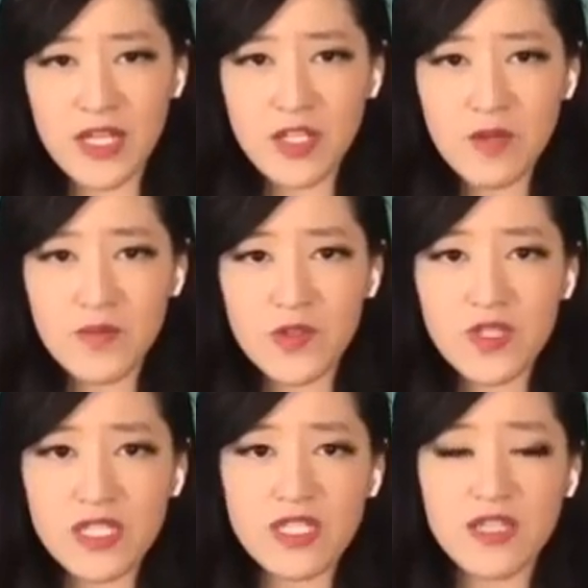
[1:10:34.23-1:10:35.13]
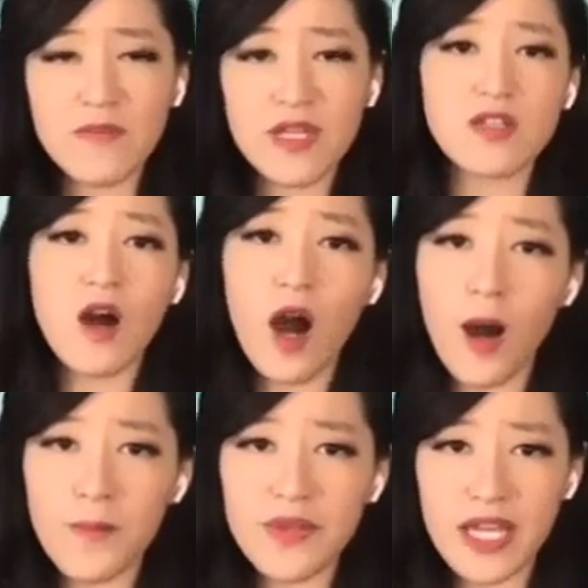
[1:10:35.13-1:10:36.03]
Your immune system is a
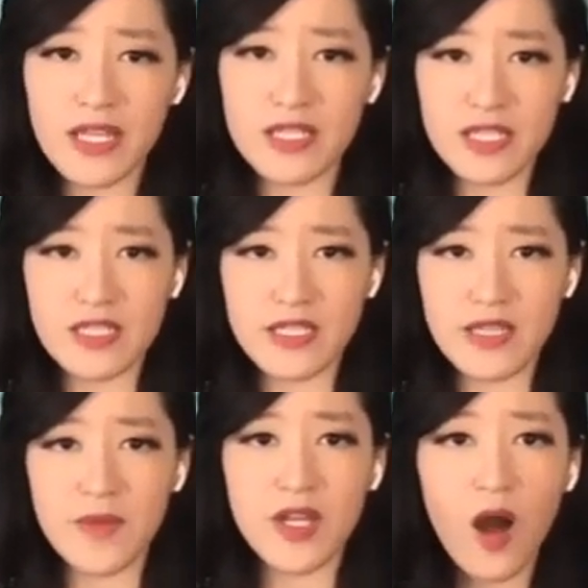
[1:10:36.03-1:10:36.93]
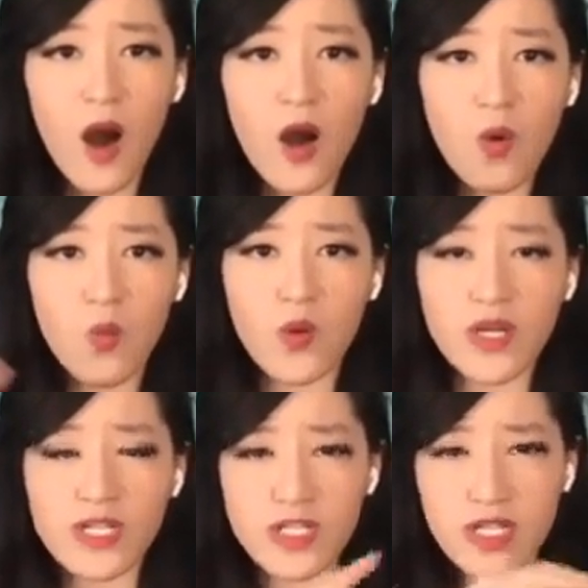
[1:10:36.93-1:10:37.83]
complicated system. It all
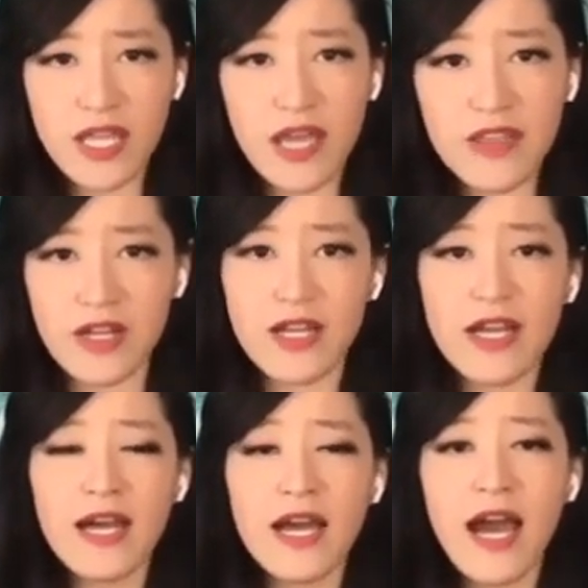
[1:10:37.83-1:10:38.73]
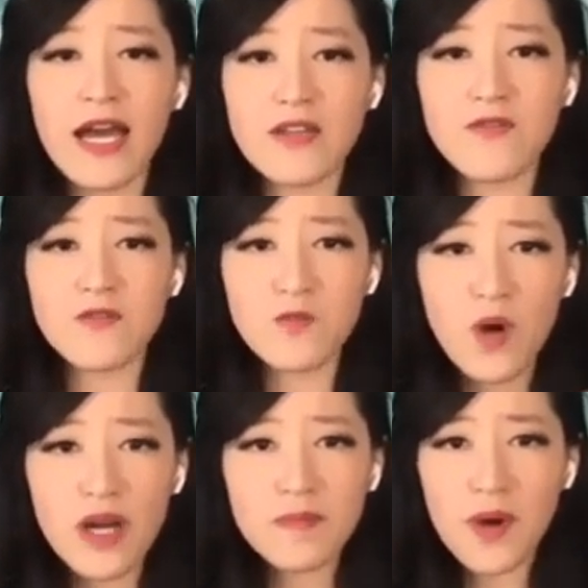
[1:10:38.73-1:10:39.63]
works together. And if
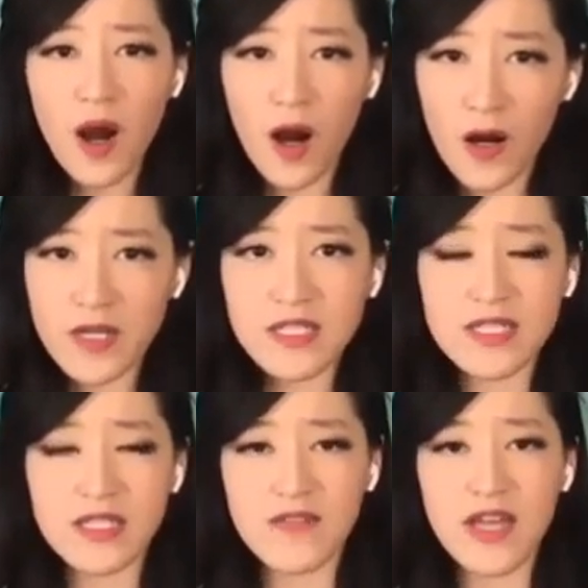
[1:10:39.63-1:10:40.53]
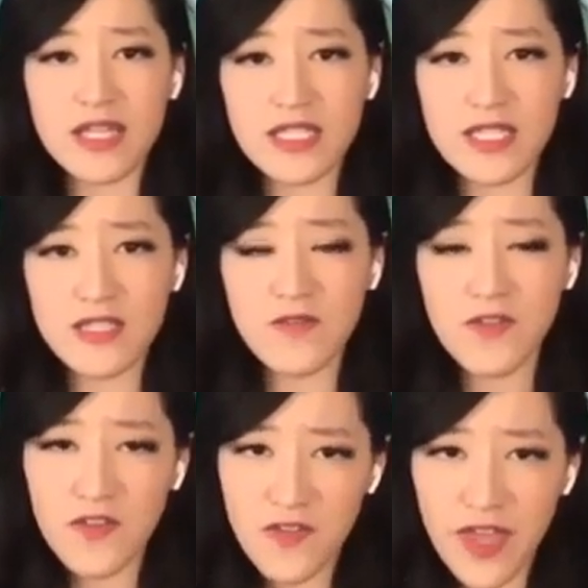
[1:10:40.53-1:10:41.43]
one part of that
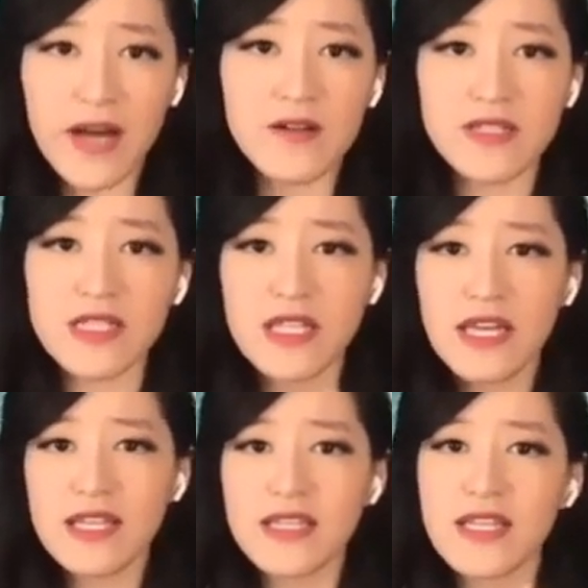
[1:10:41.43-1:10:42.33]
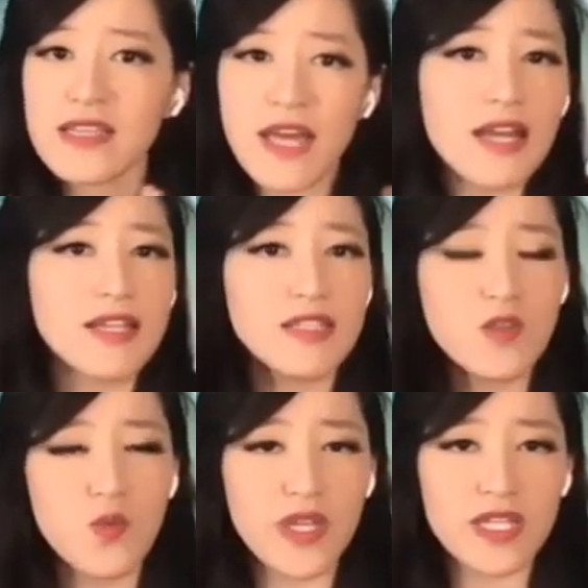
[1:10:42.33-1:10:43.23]
system fails, then that
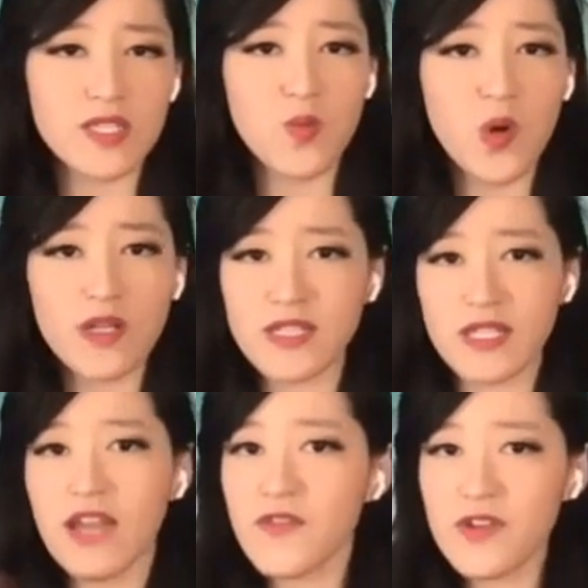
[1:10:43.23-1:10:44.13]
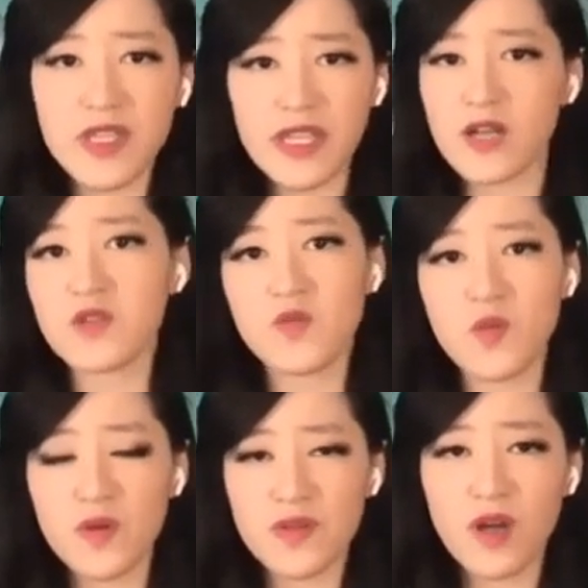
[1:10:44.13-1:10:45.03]
is the weakest point, and everything else
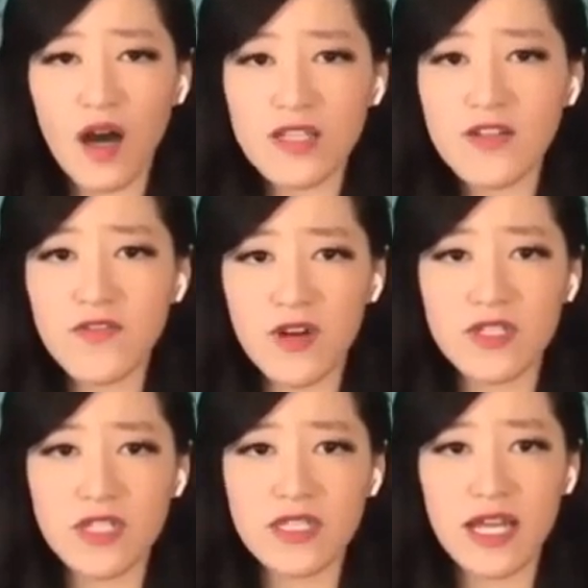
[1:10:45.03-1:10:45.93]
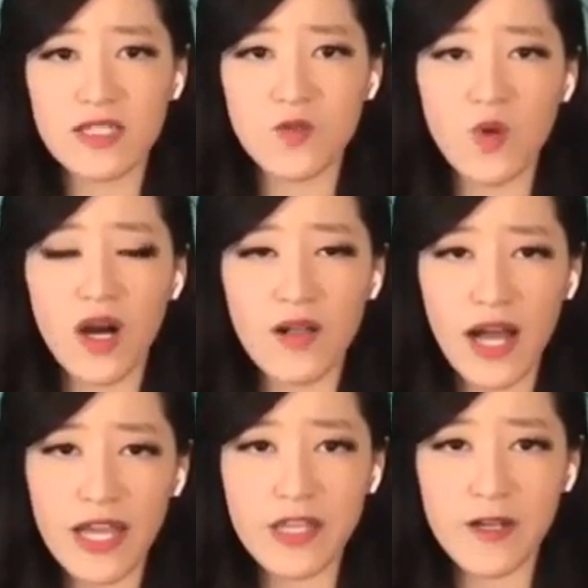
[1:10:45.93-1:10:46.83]
will not function as well
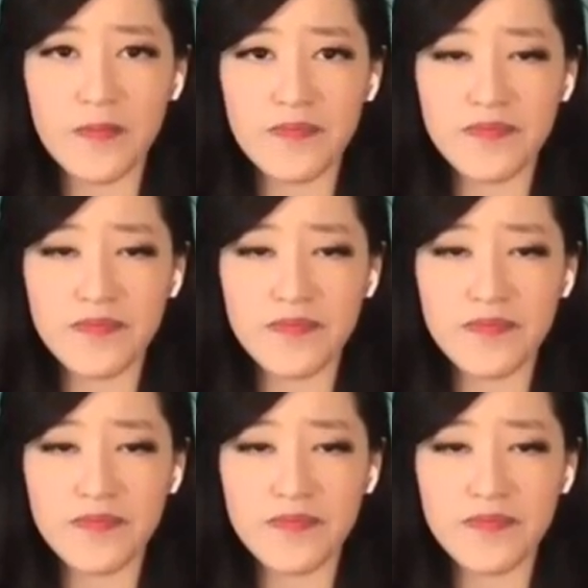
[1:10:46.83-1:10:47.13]
either.